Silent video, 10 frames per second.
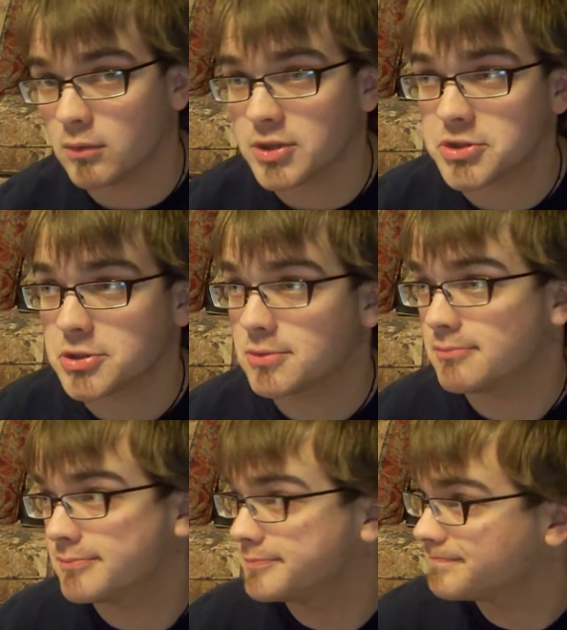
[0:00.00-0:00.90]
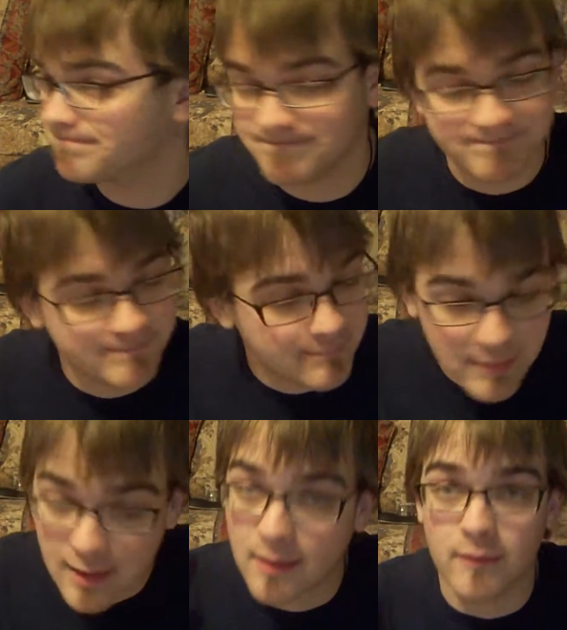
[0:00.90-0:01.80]
which
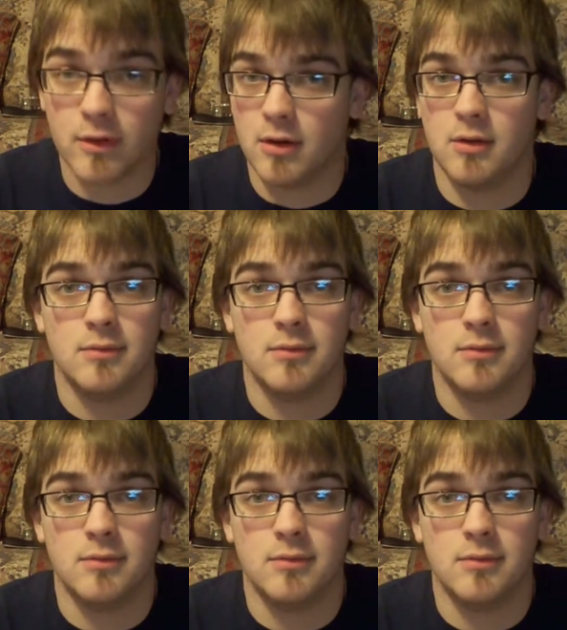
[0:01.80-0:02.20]
can never hurt.